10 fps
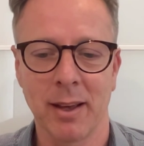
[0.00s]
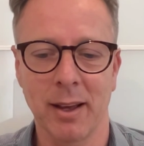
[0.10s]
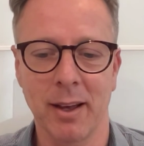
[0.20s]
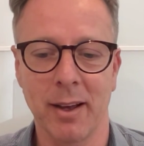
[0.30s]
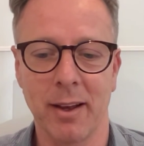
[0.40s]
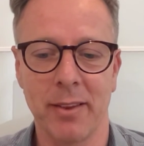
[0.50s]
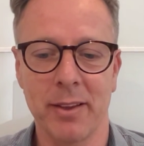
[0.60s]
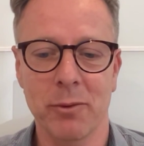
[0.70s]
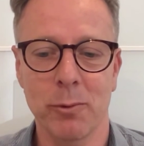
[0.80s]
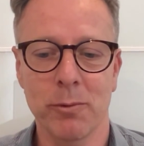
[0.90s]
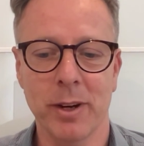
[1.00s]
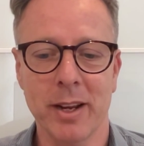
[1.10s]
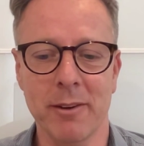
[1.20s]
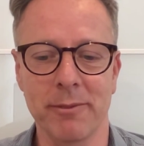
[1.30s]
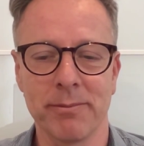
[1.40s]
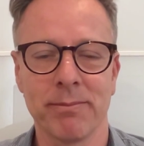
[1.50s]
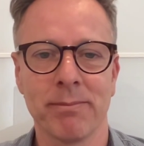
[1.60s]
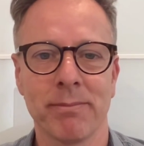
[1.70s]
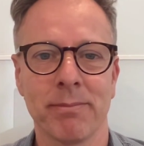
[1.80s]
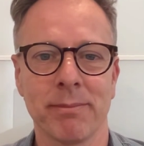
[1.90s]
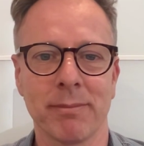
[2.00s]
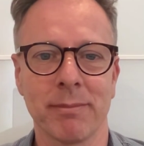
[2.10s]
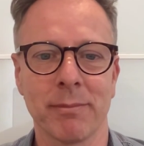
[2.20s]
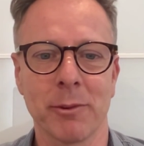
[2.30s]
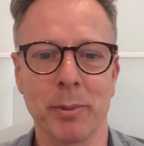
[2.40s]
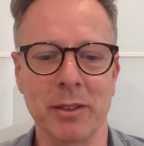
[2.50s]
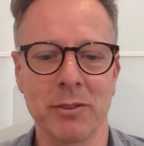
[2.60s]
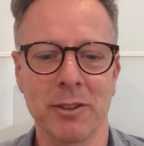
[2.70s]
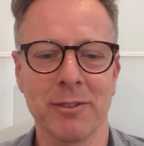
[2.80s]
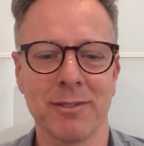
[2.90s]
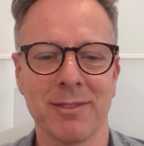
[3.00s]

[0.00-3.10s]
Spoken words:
And that's all for now. Speak soon.